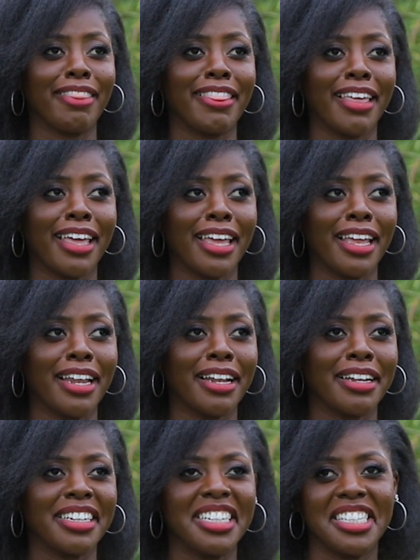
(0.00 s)
then
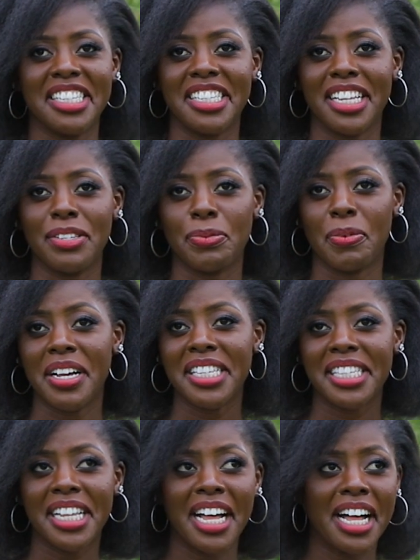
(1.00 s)
he says, what's
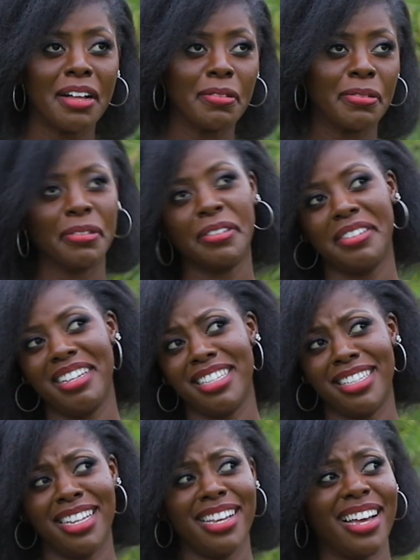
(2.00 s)
up? I
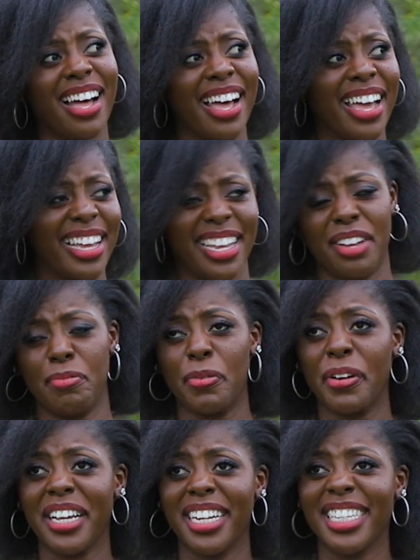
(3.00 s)
say hi. He had
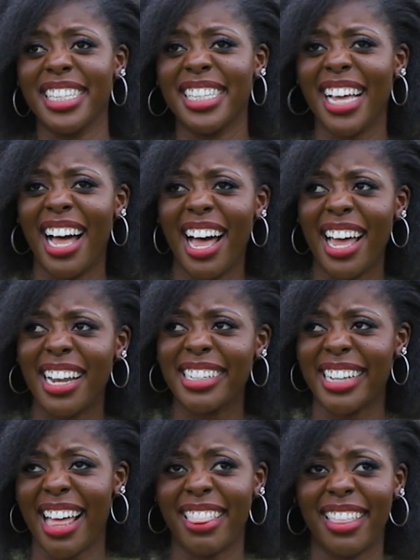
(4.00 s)
broken his hand,
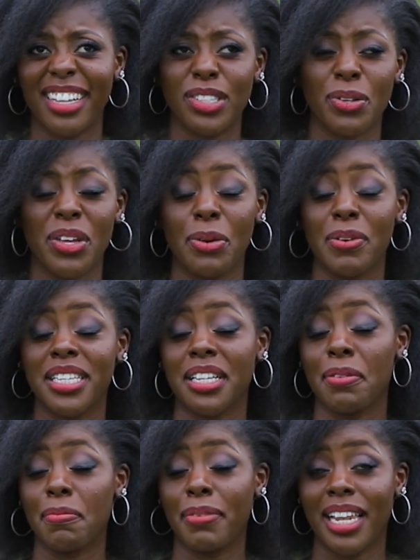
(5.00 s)
I think, so he wasn't
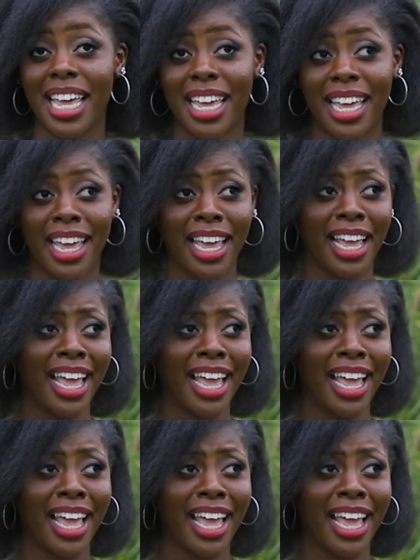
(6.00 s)
playing.